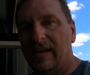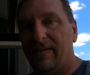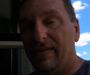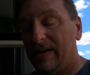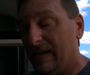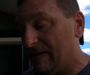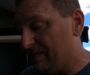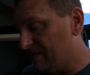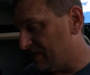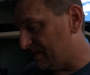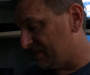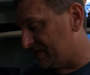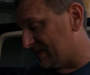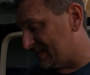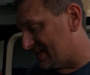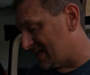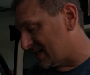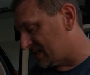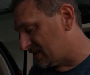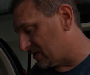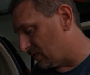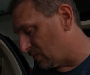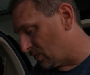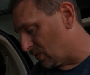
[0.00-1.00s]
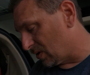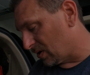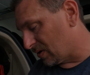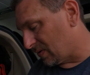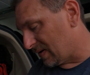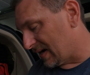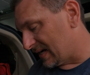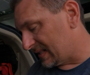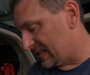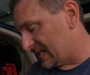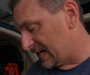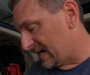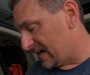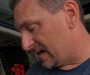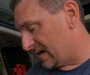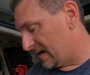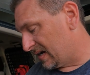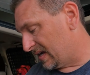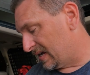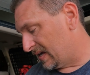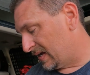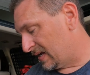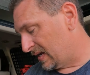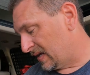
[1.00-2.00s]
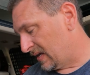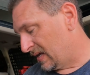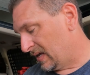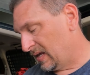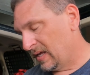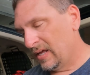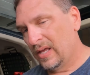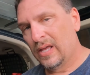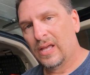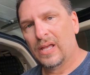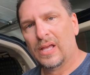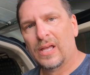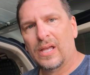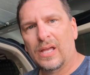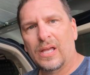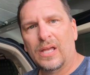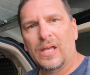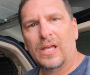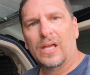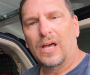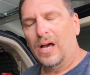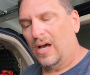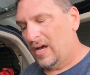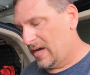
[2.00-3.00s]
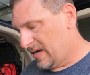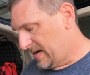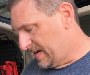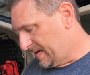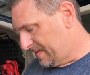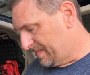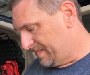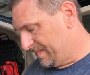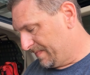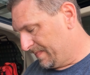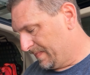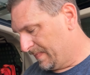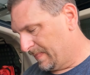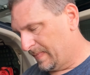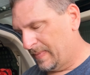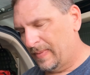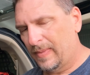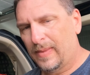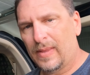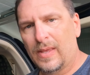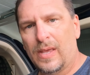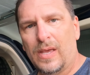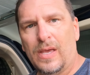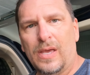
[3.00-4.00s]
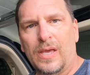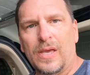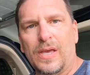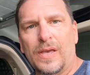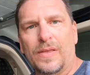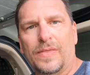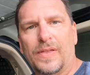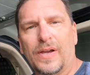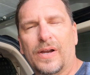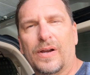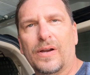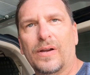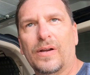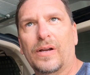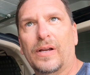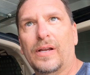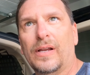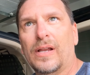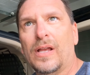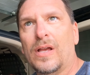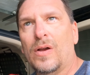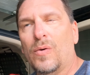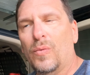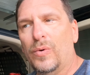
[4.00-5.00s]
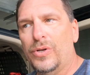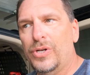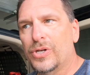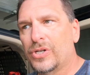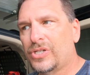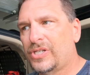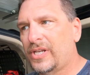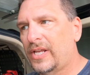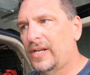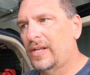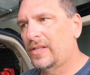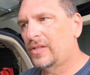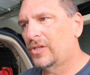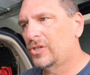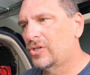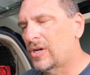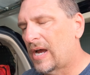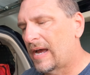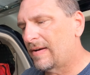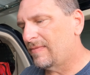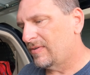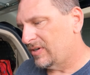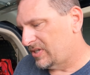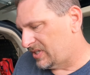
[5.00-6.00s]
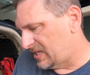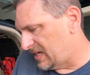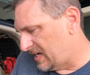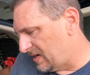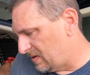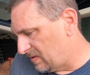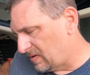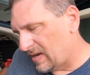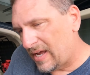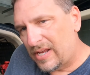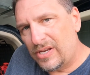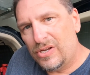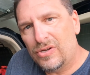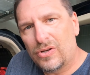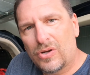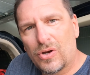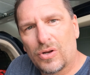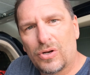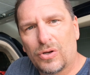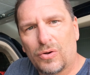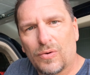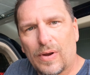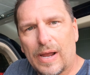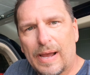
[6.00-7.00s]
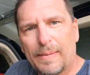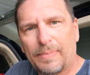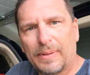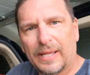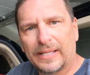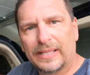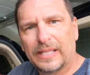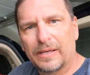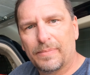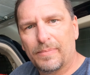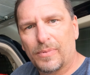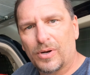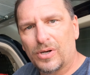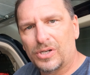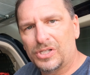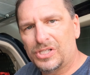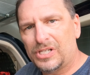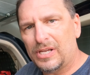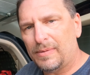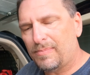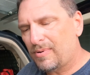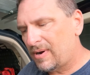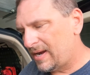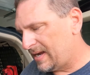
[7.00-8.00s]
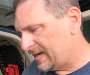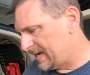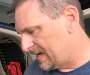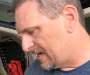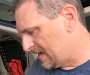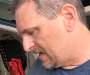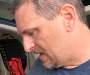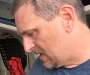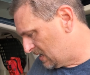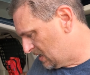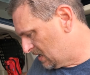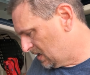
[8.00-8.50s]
even if it doesn't work right there. When you're sitting in the driver's seat and you go to grab like the emergency brake,